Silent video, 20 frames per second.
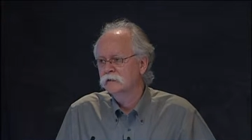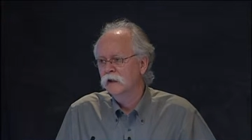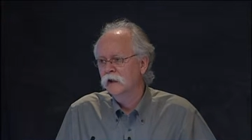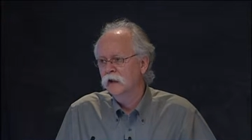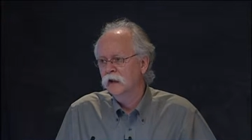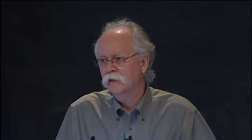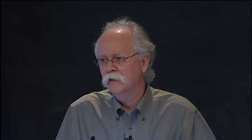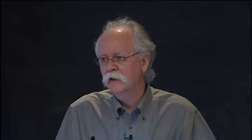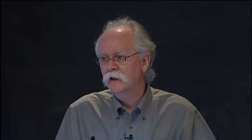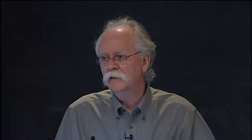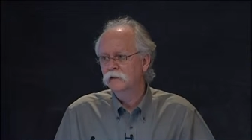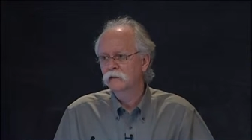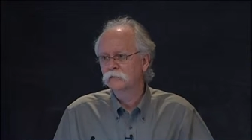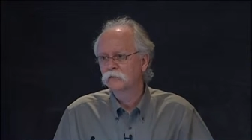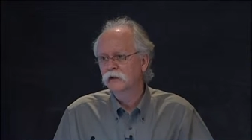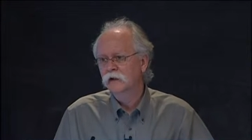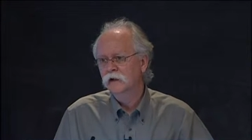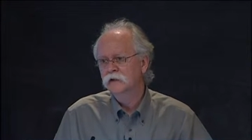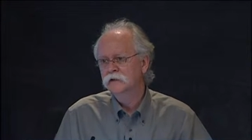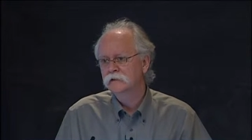And I, I think the
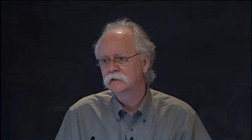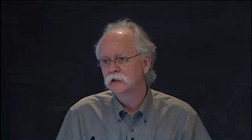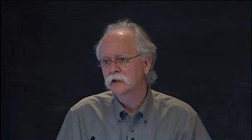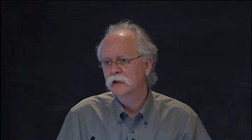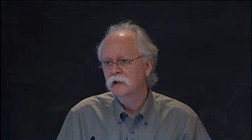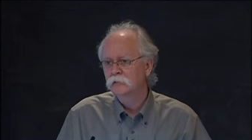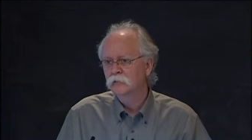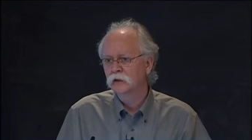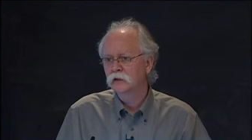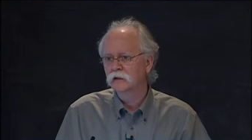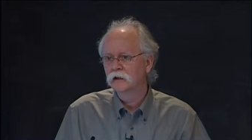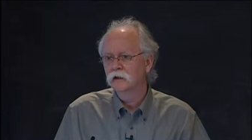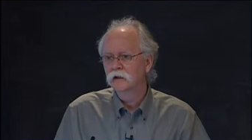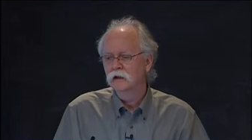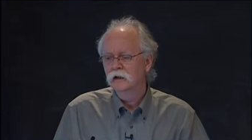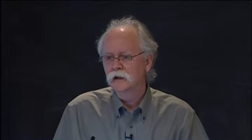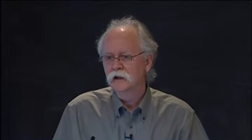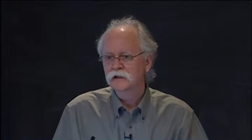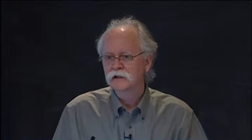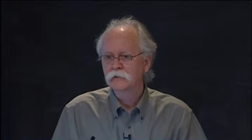realistic limit
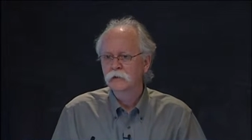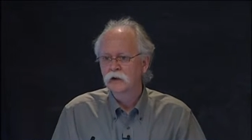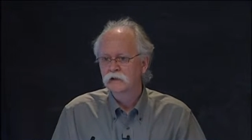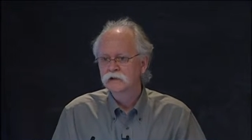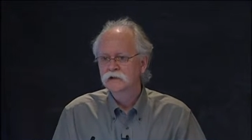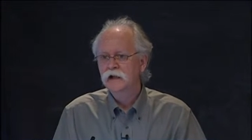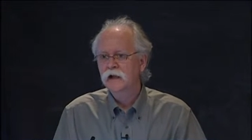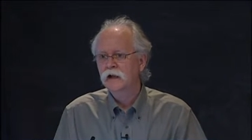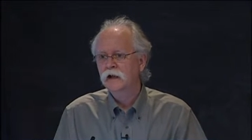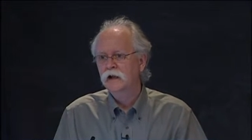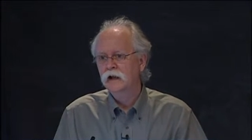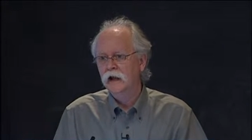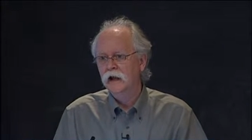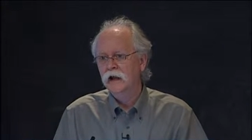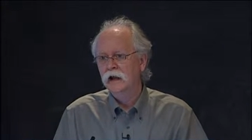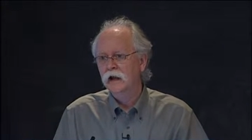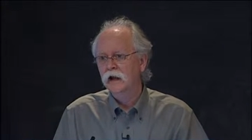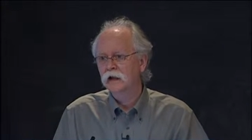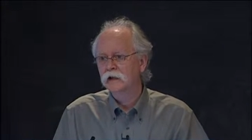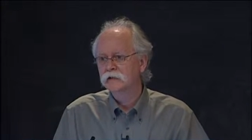is about 10
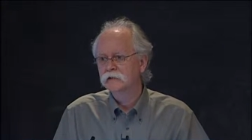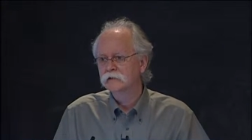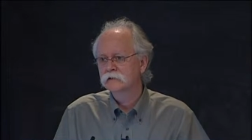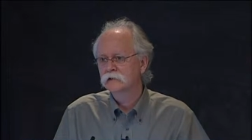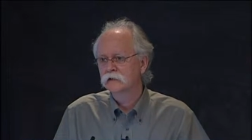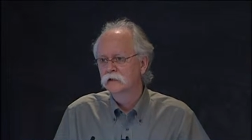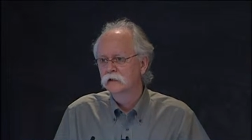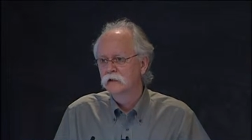analytes